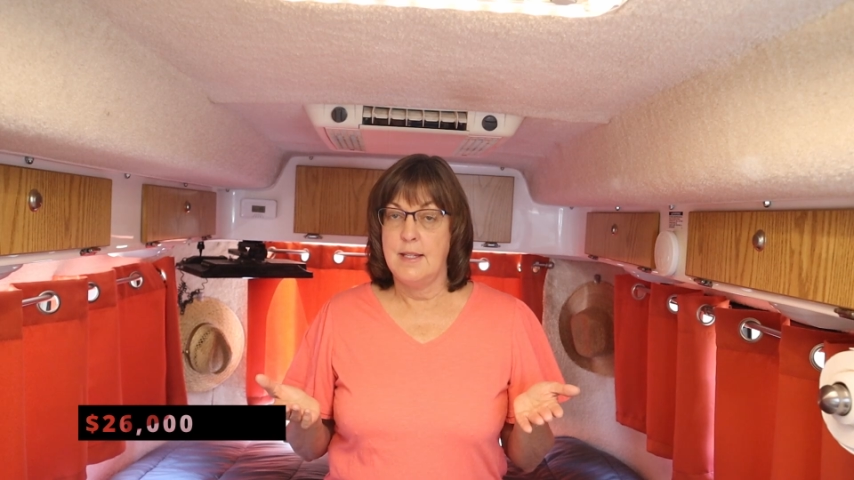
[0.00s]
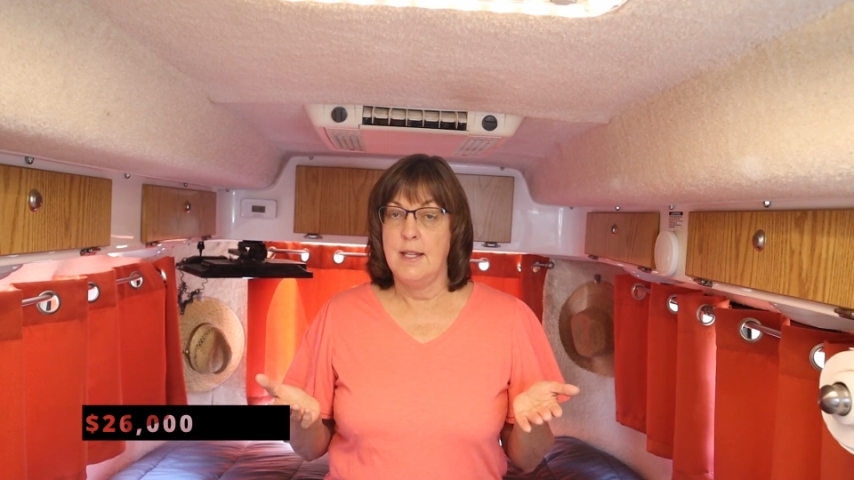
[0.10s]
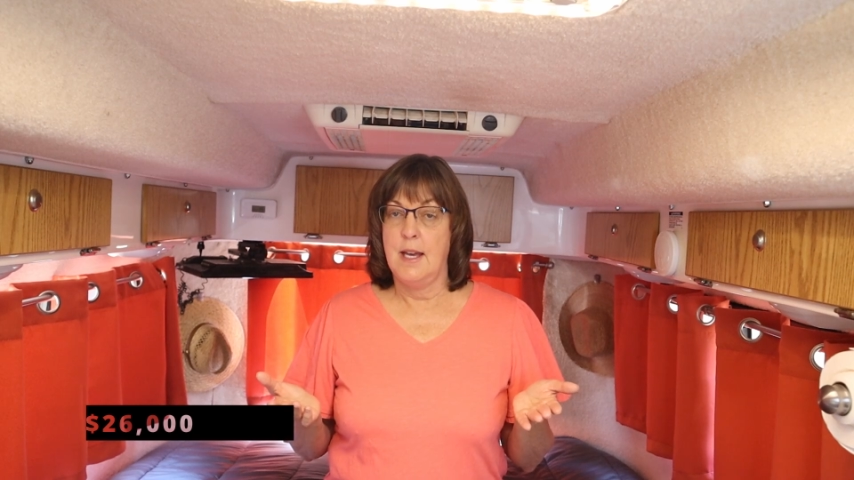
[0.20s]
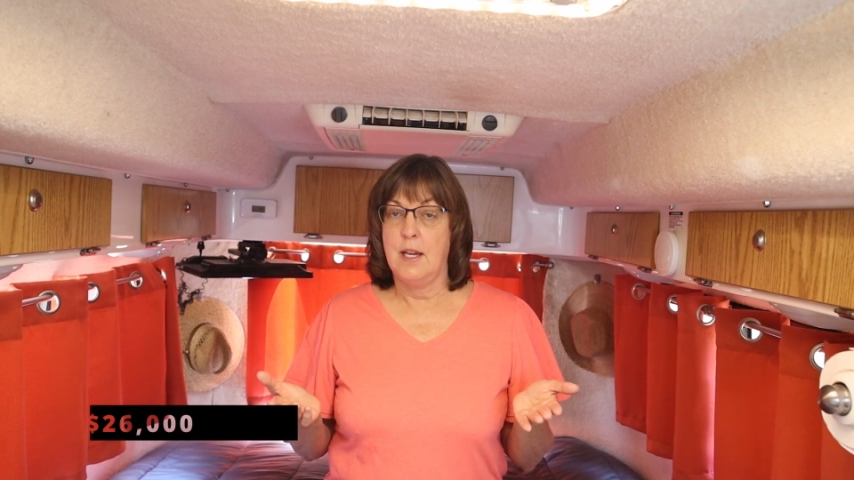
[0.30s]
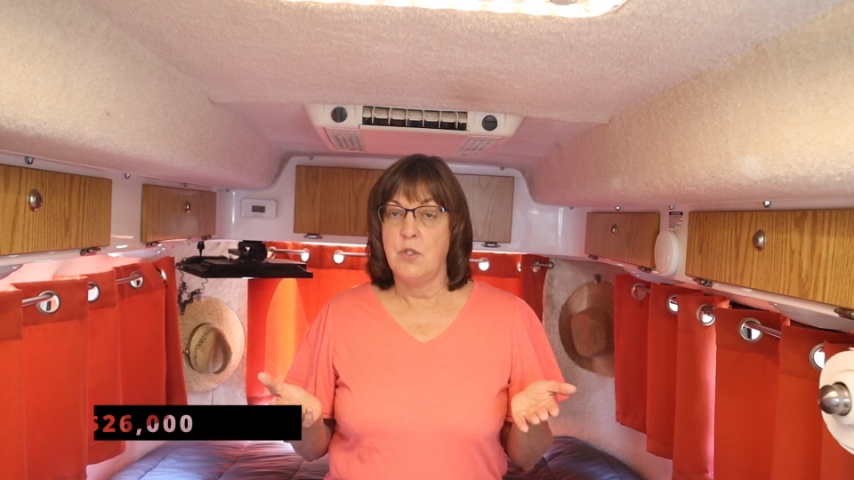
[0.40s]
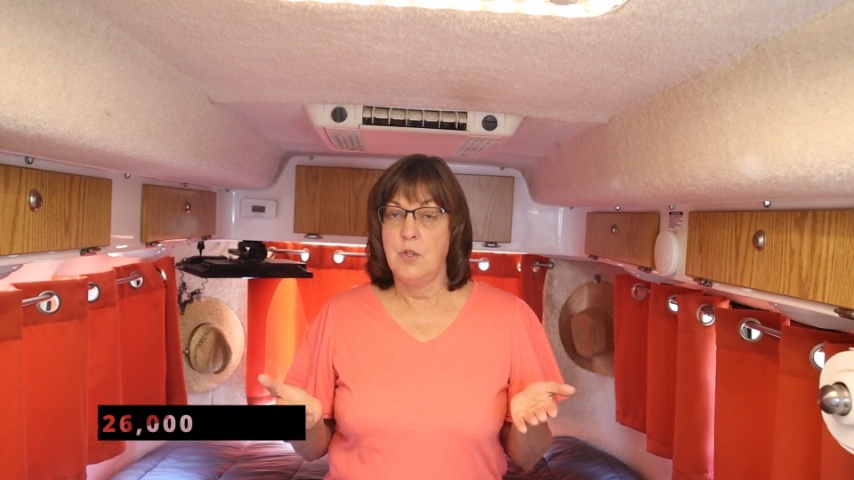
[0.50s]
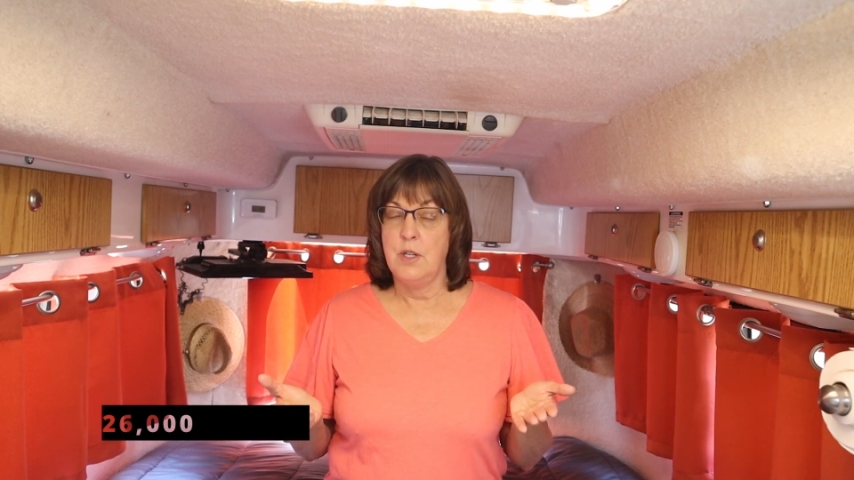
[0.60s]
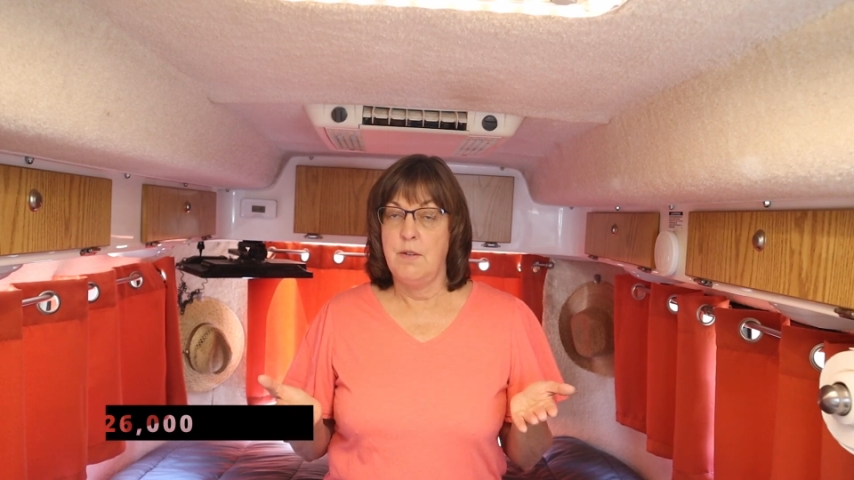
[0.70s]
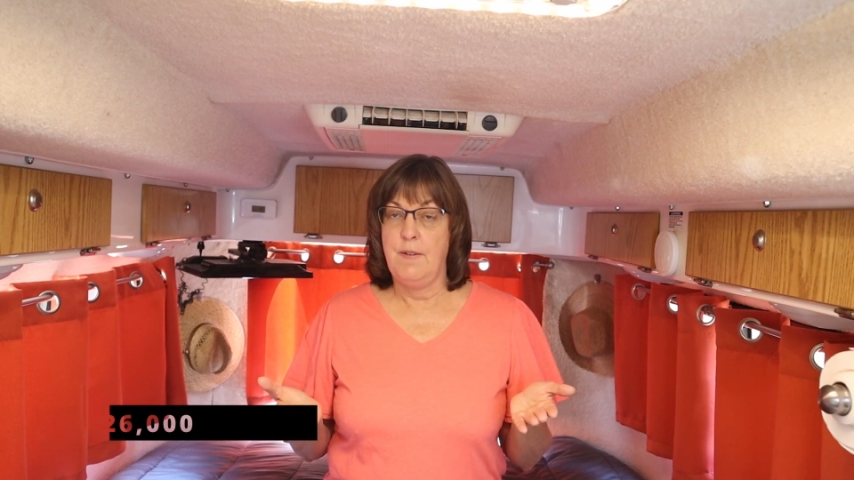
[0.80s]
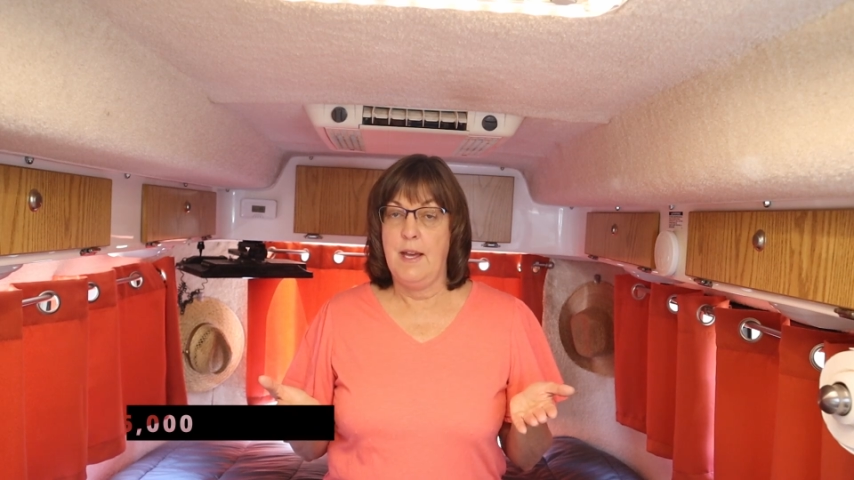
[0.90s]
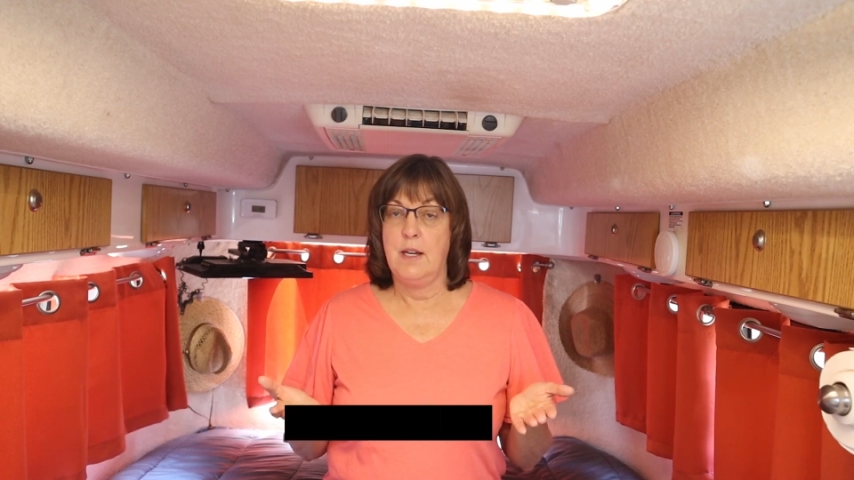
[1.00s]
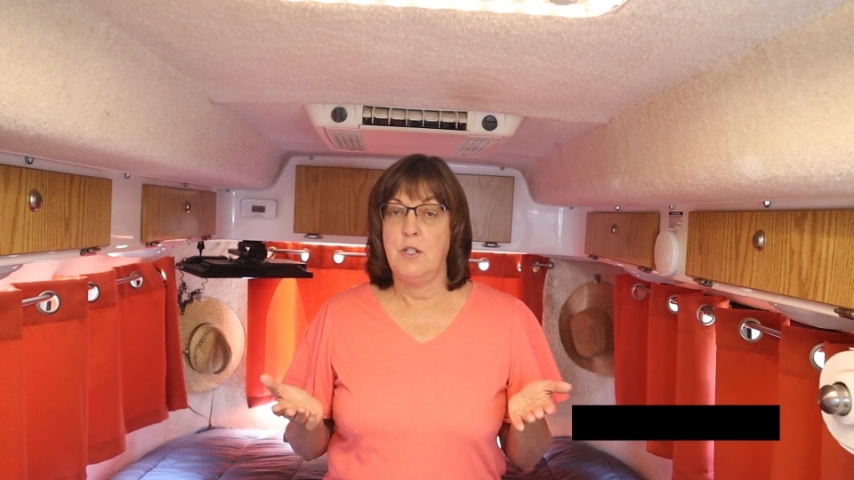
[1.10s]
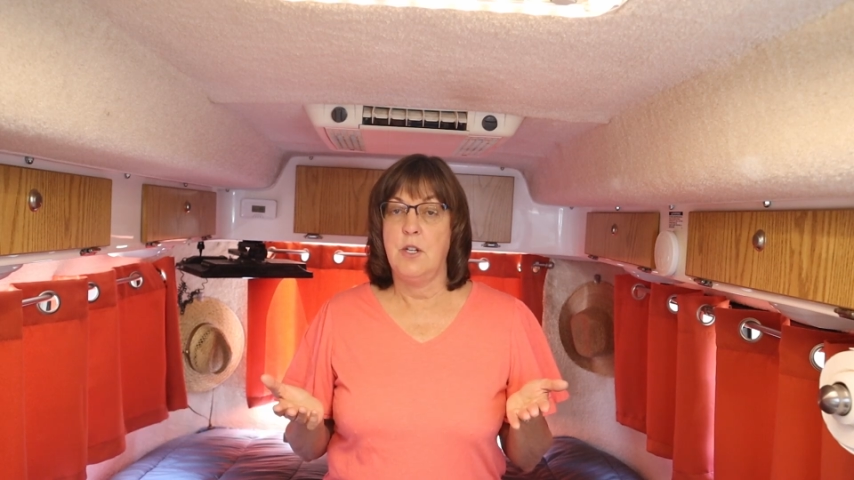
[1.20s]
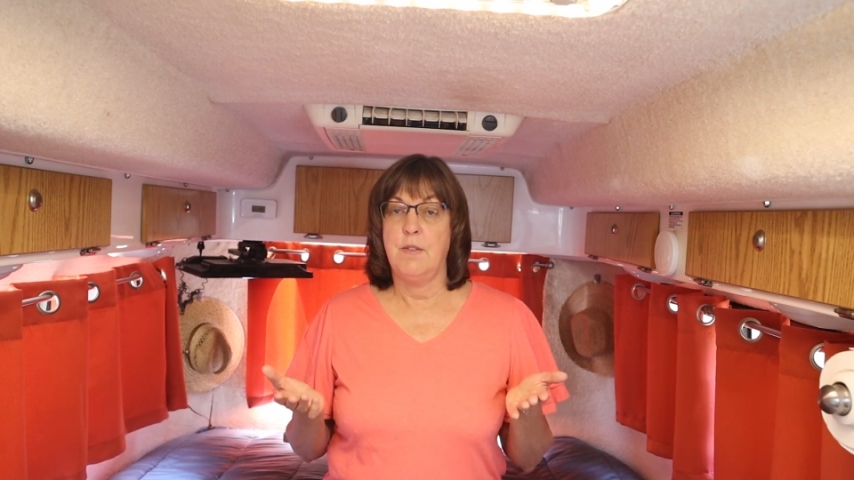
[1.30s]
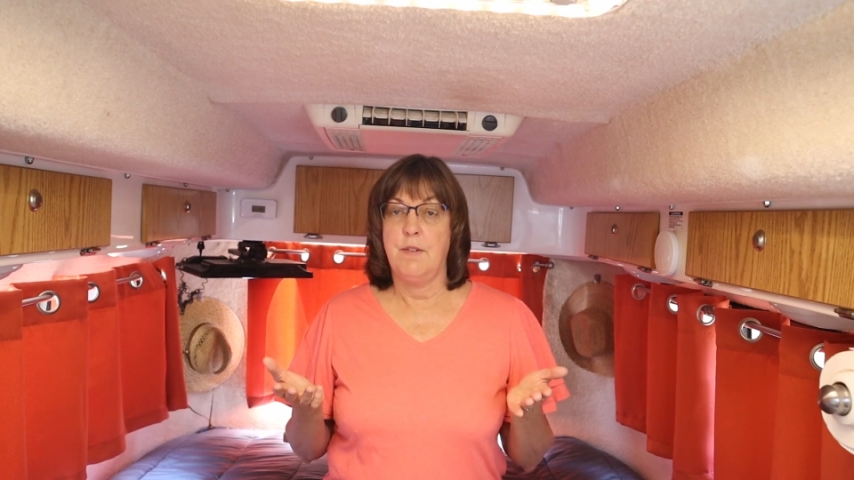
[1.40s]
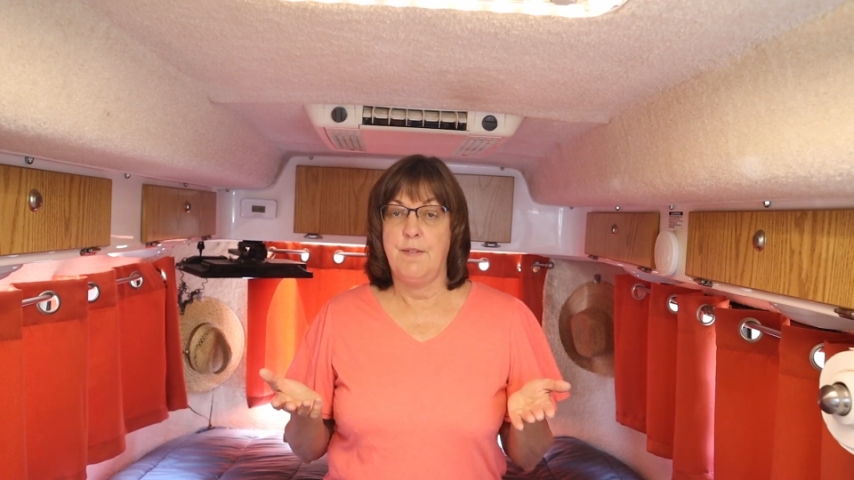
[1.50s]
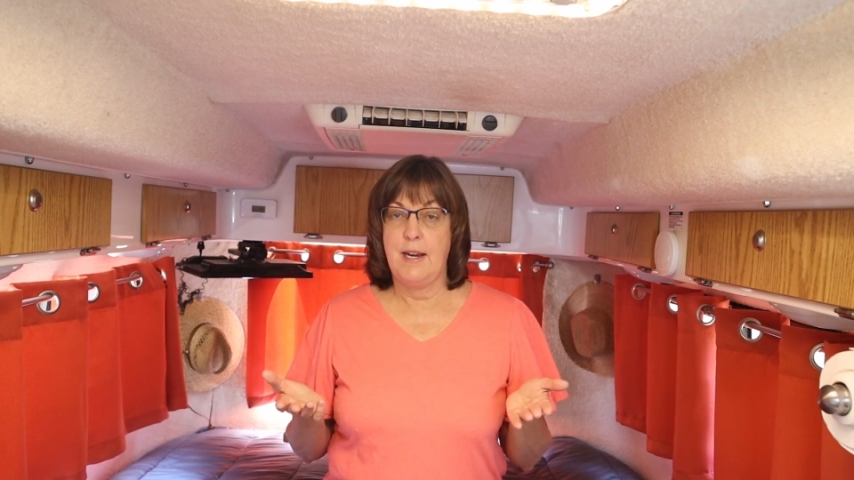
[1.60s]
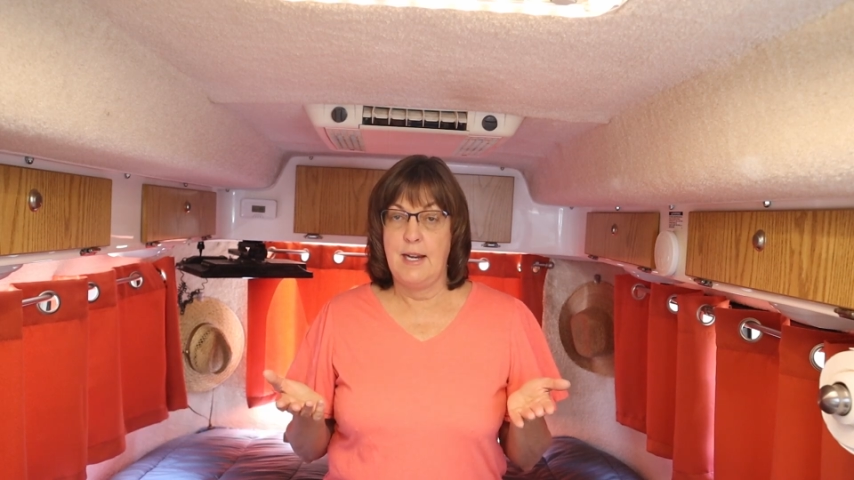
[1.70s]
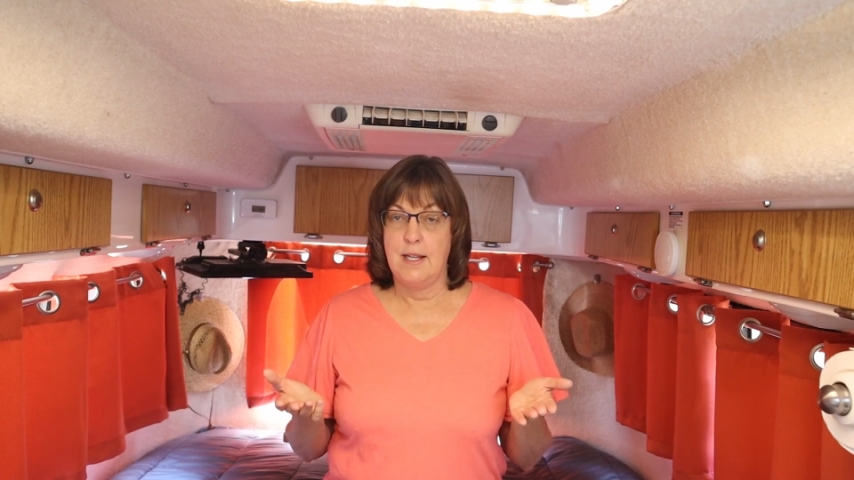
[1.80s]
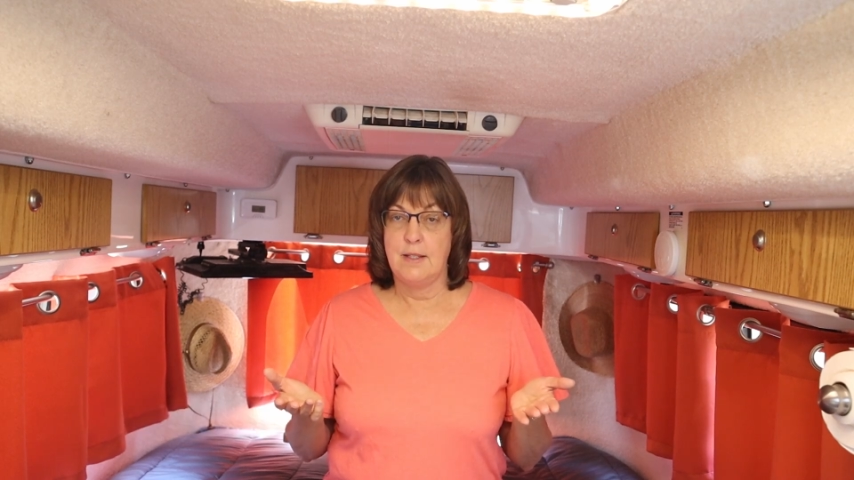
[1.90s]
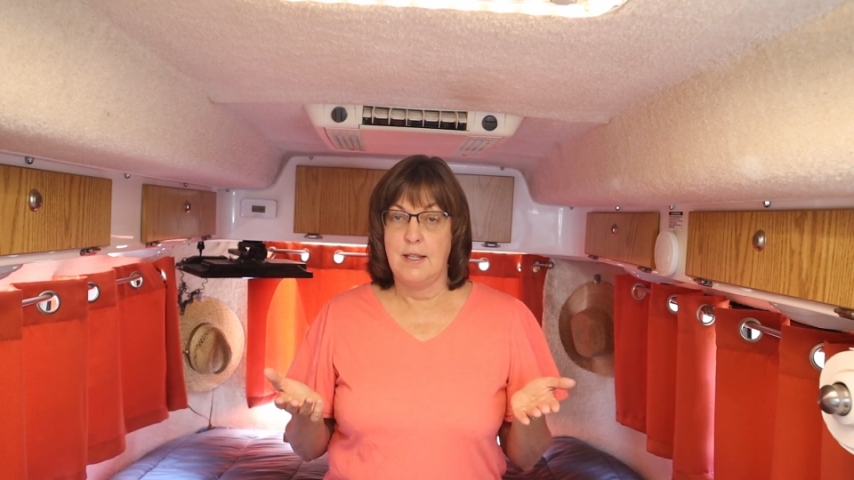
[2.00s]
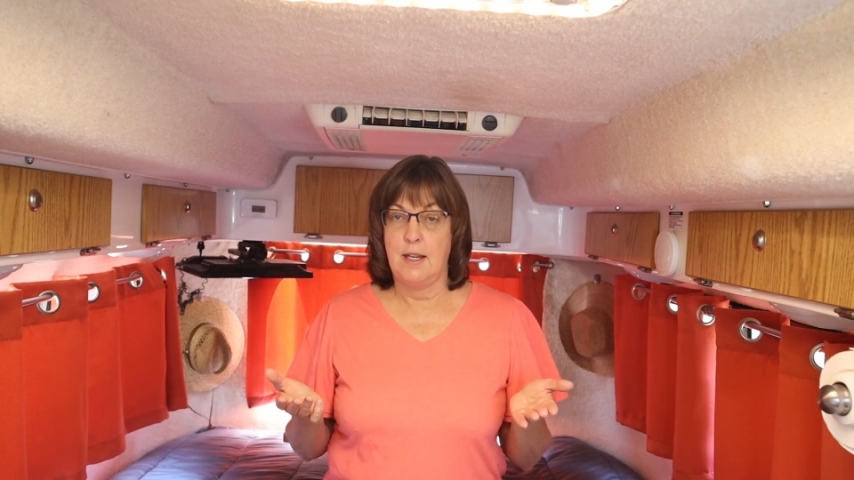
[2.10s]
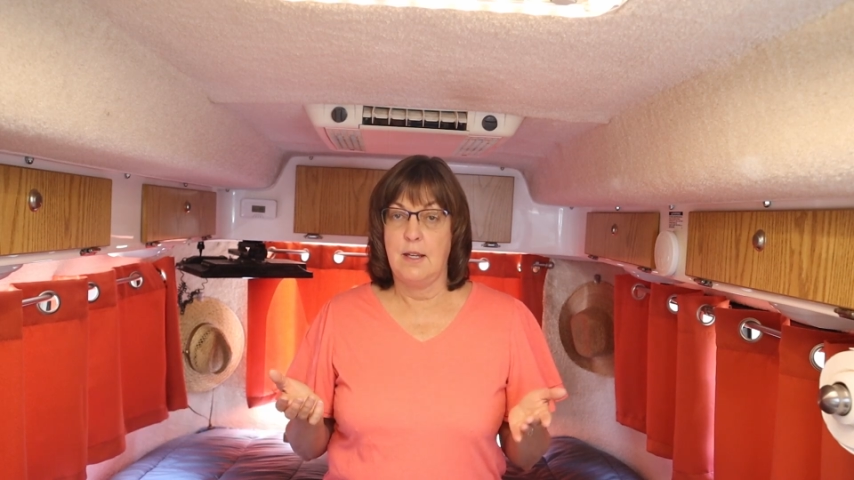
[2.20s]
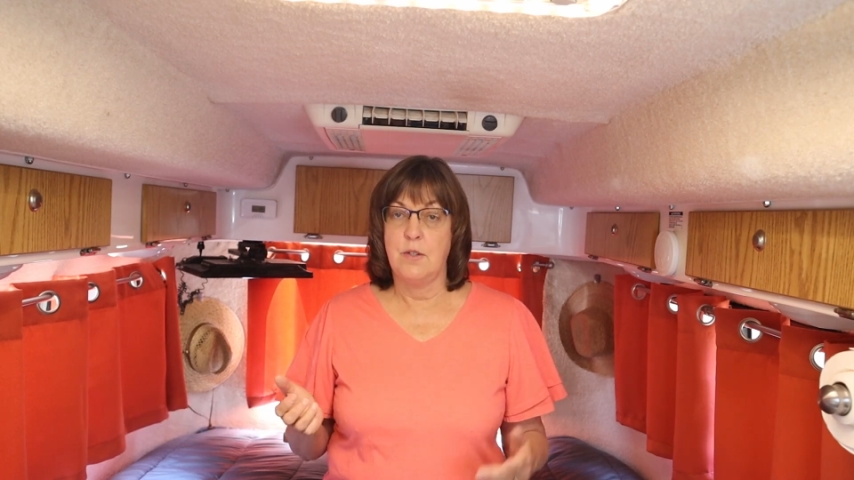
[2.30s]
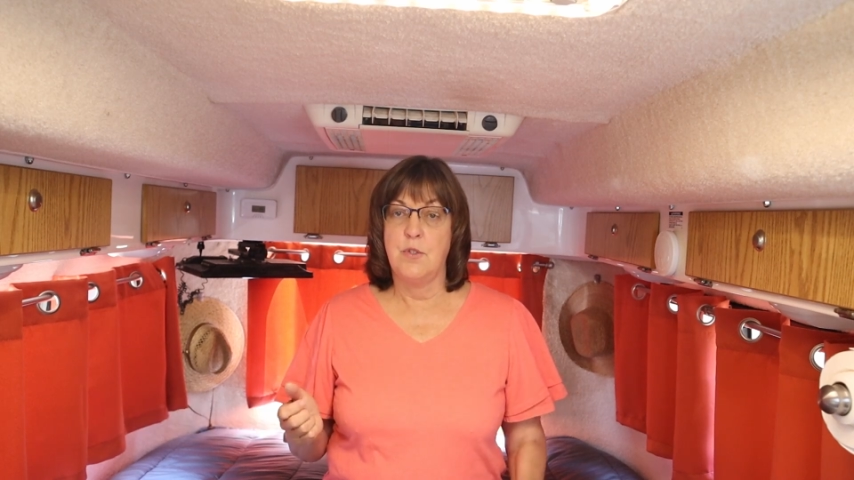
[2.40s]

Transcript: the extra advantage of the financing,